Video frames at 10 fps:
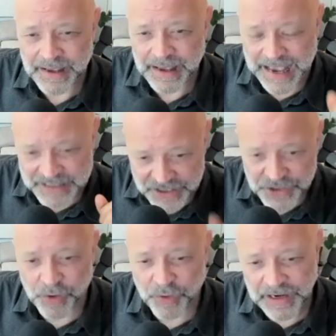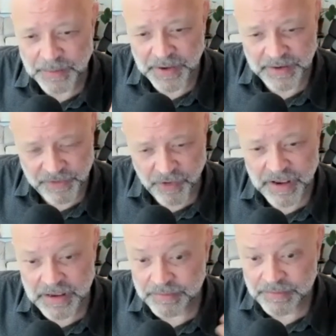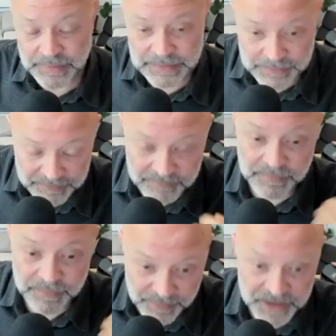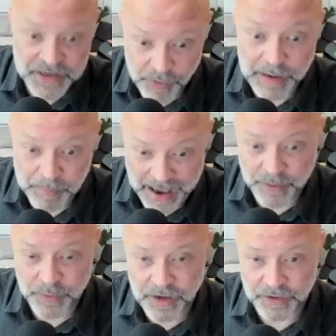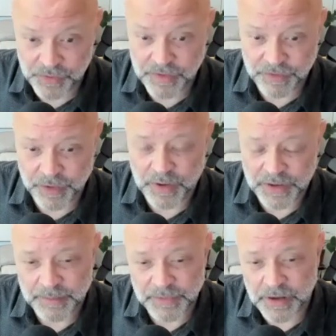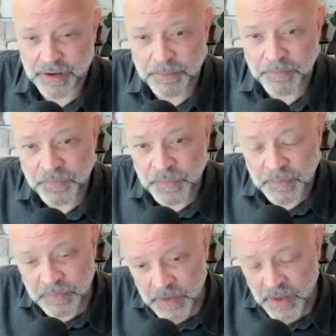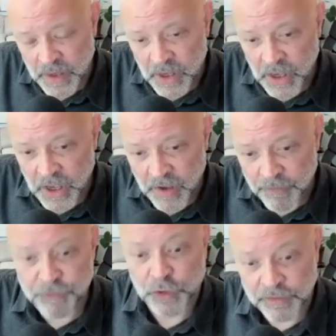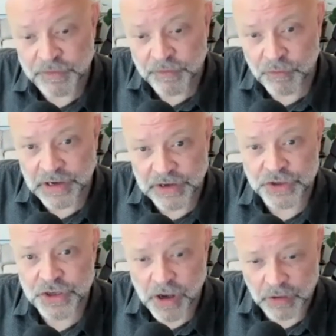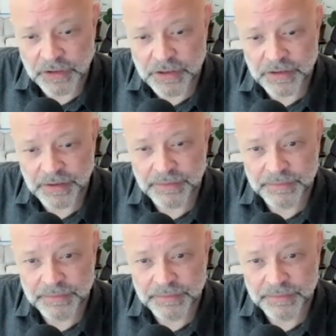has historically been a very materially backward country for quite some time, full of religious cults.